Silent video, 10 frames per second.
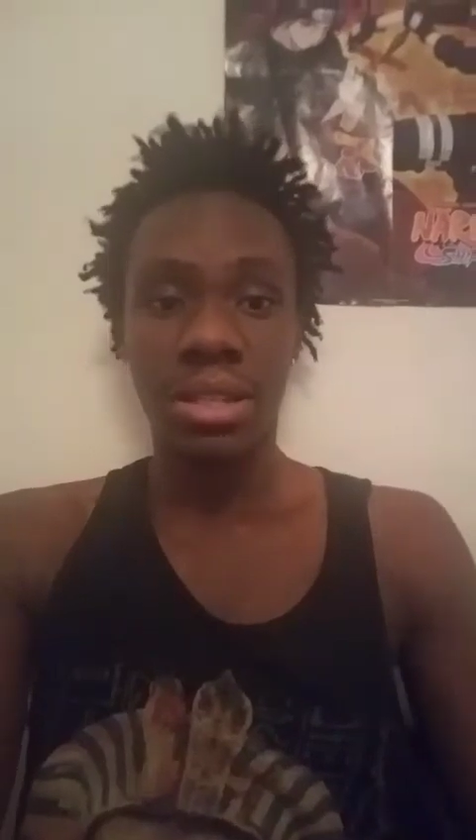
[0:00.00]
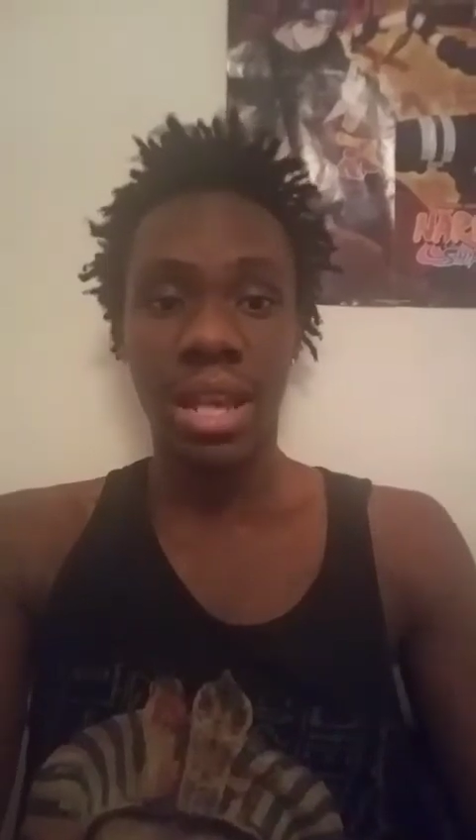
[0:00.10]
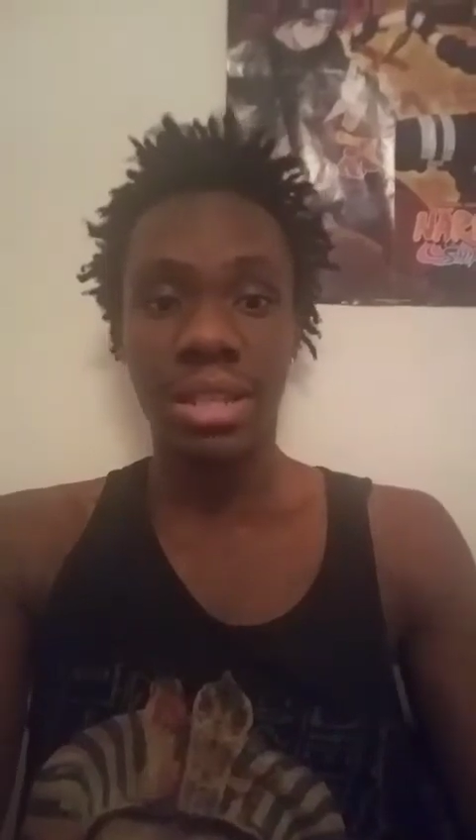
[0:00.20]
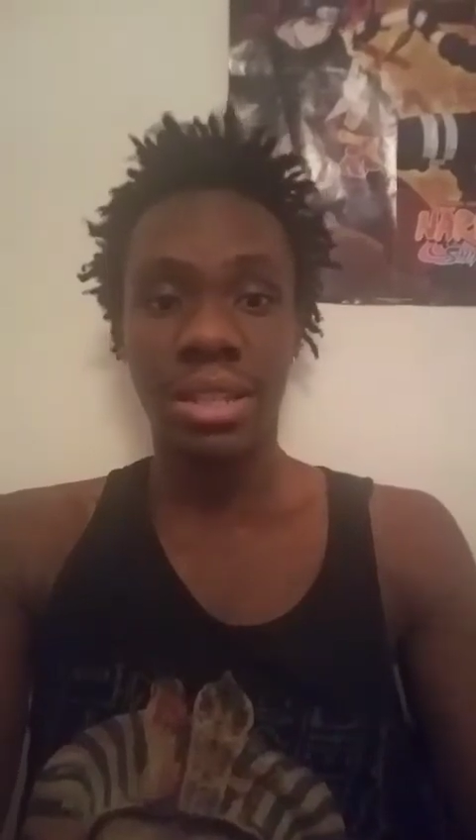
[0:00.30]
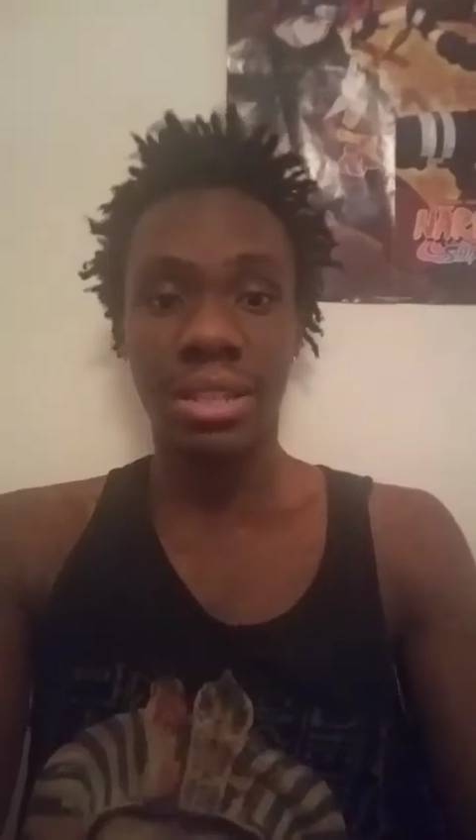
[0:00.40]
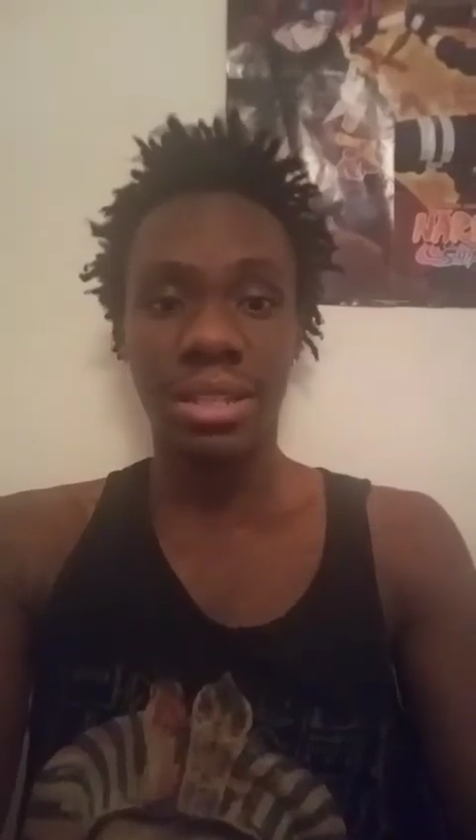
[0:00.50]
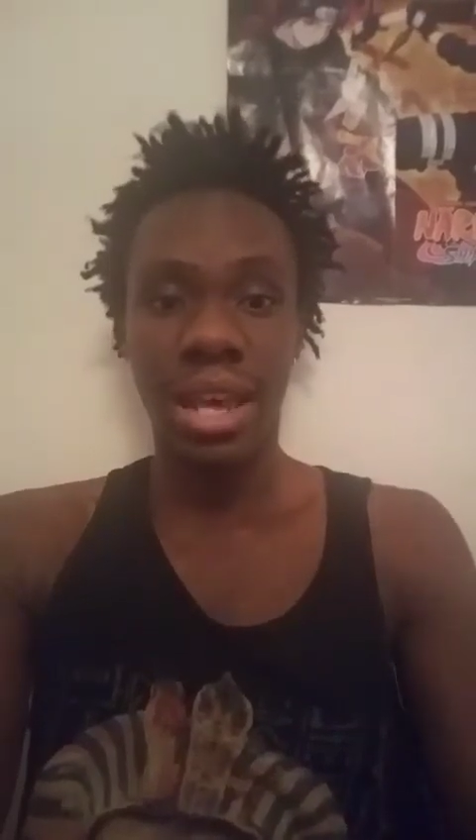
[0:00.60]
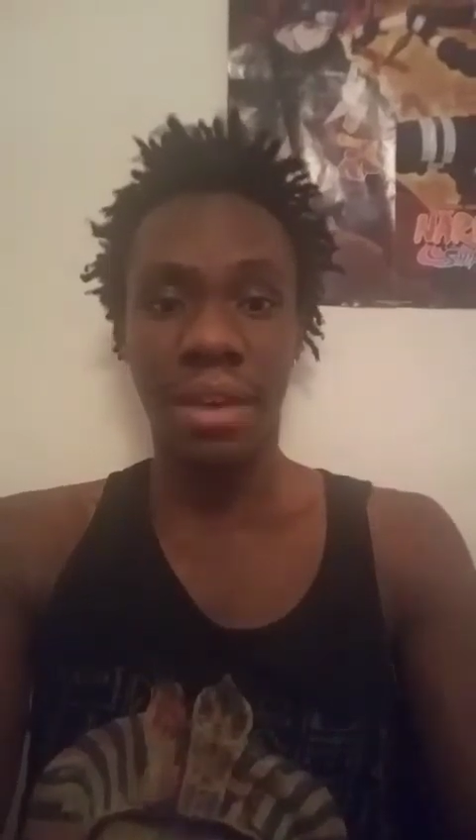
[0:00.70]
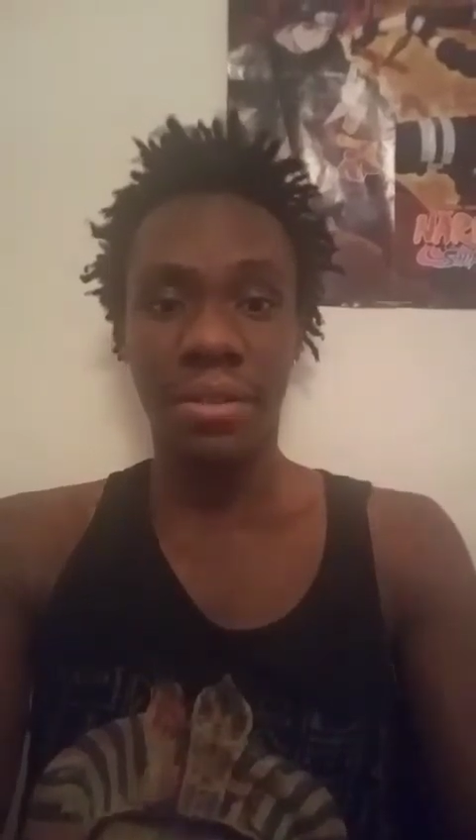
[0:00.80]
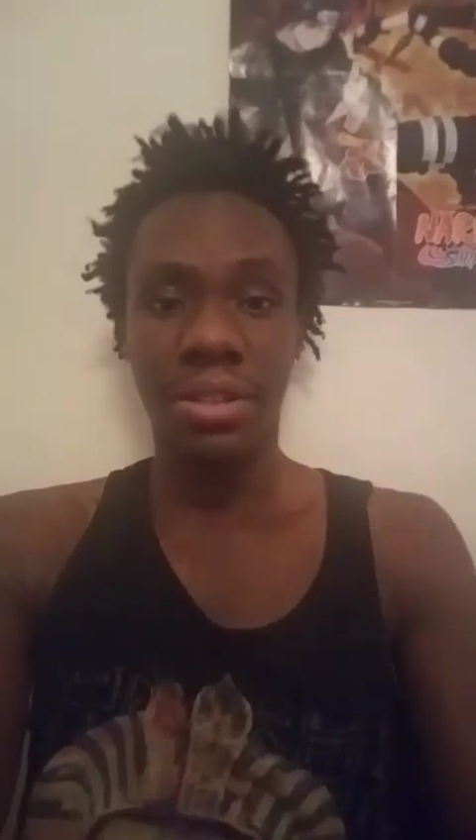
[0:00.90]
Satsuki the
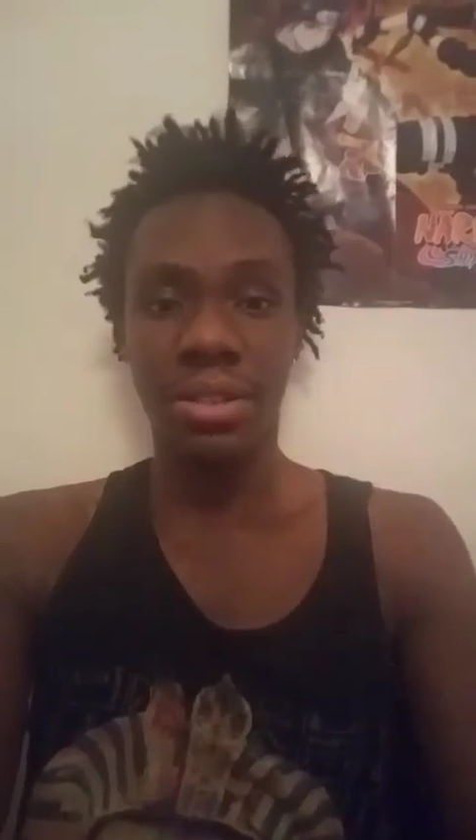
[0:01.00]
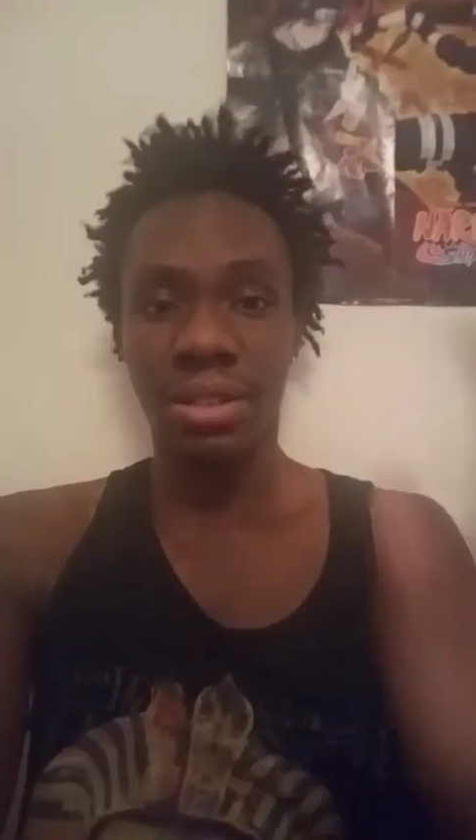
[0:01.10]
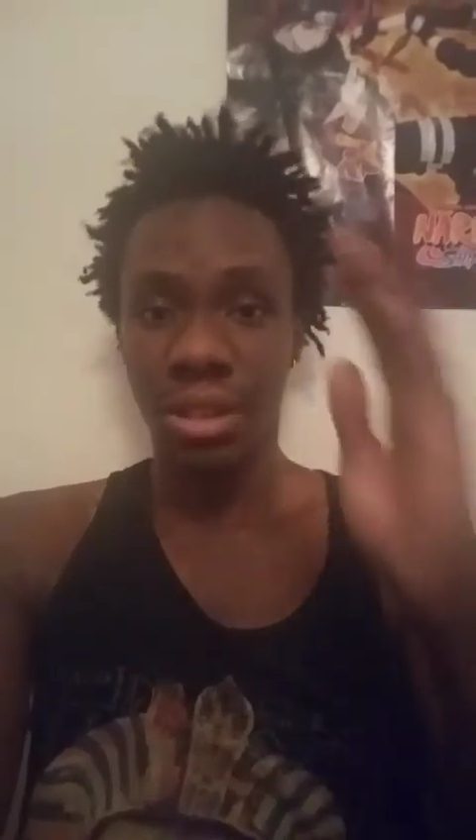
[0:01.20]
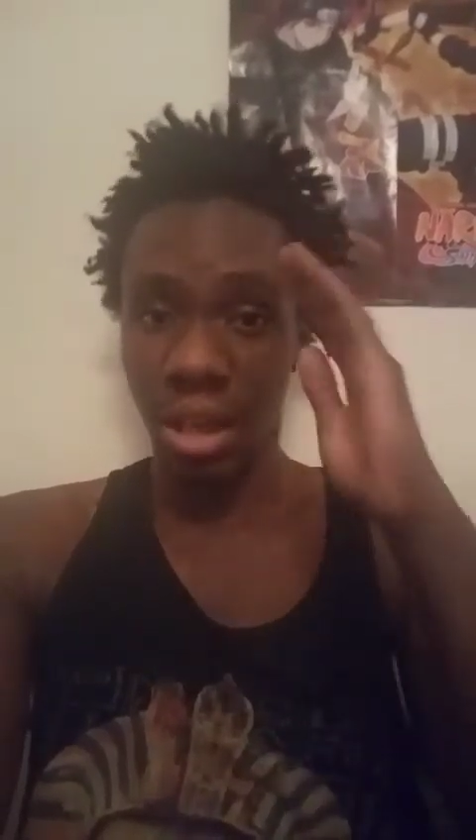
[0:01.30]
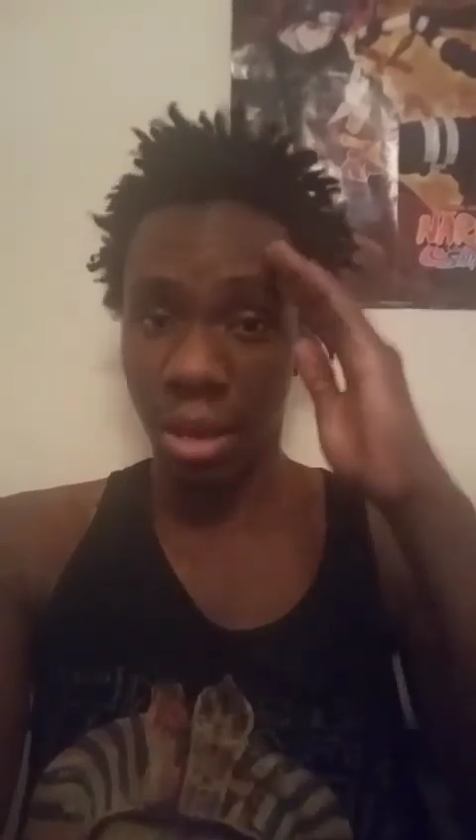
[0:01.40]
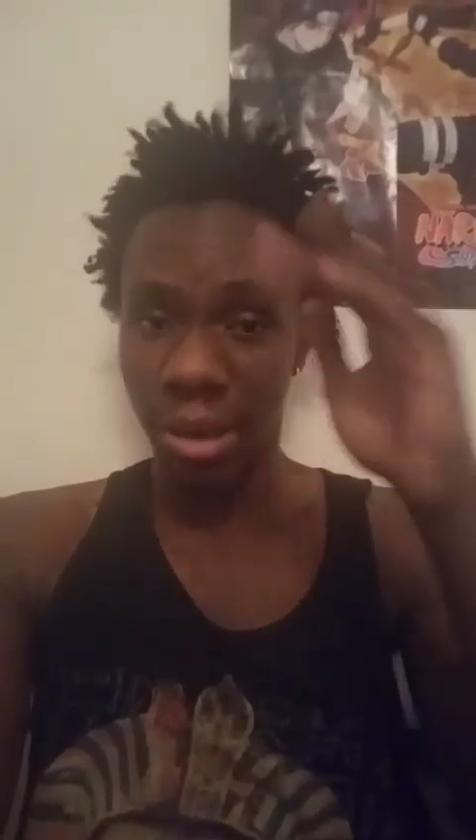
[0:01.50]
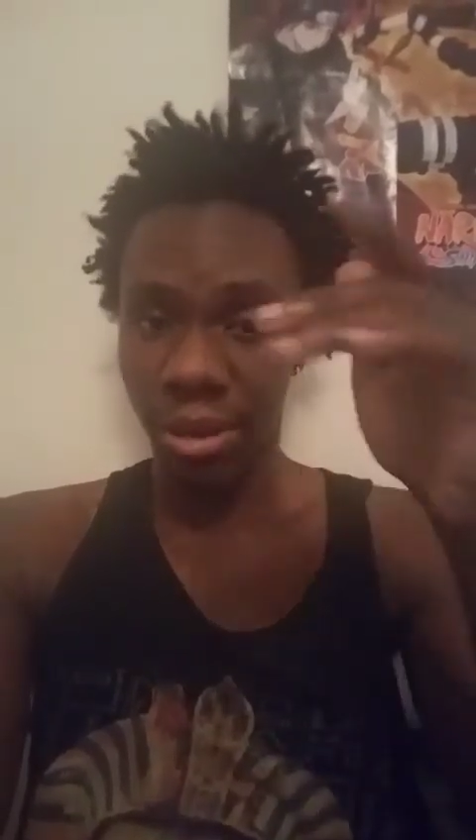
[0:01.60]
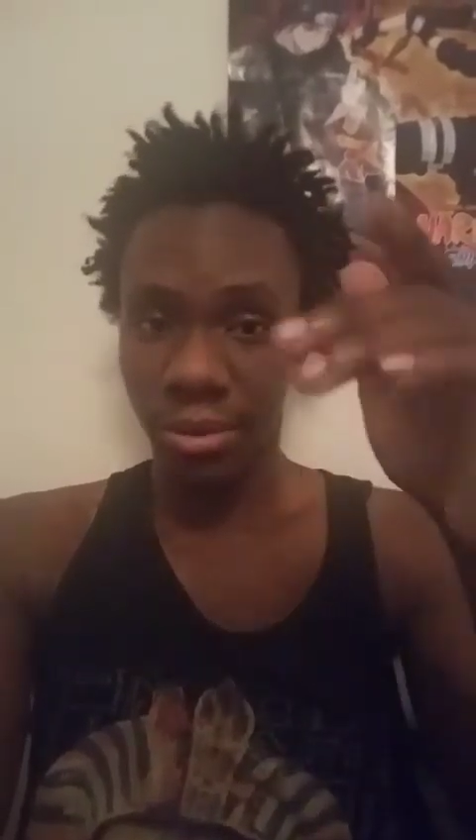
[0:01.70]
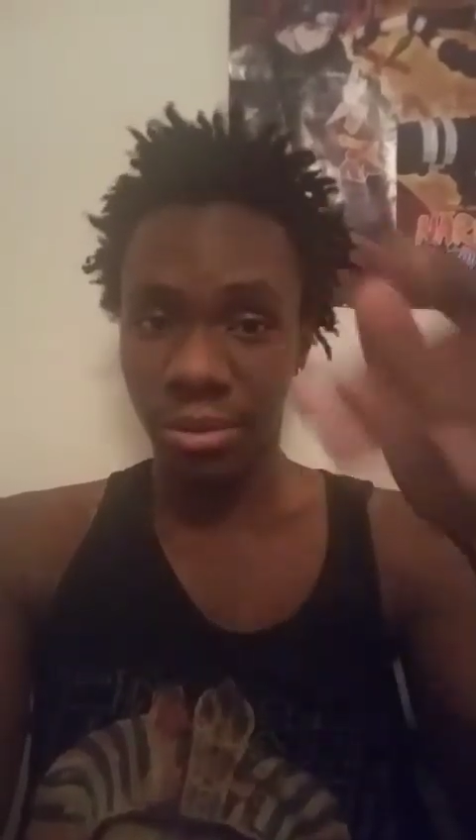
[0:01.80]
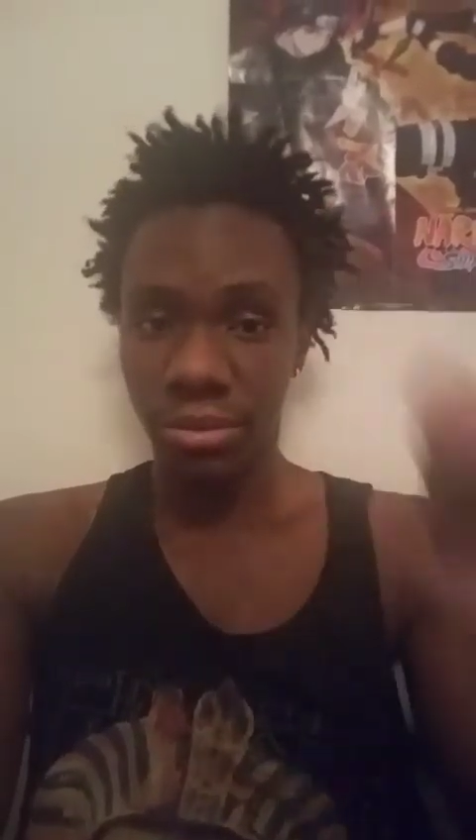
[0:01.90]
Savage. I'm
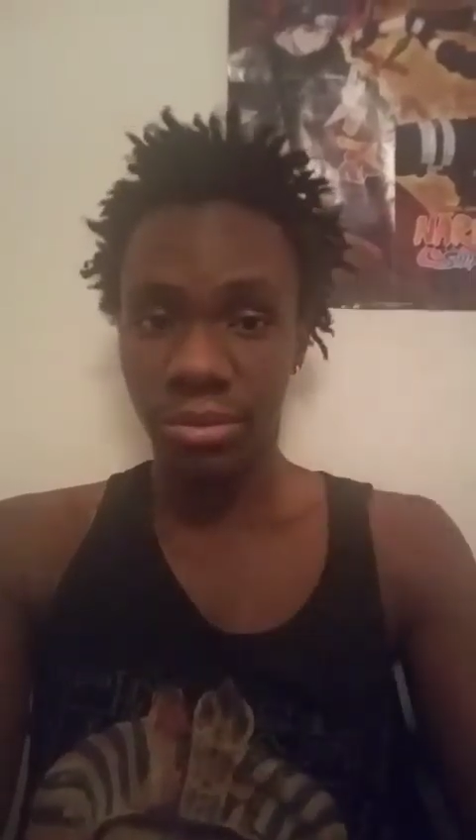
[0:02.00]
out.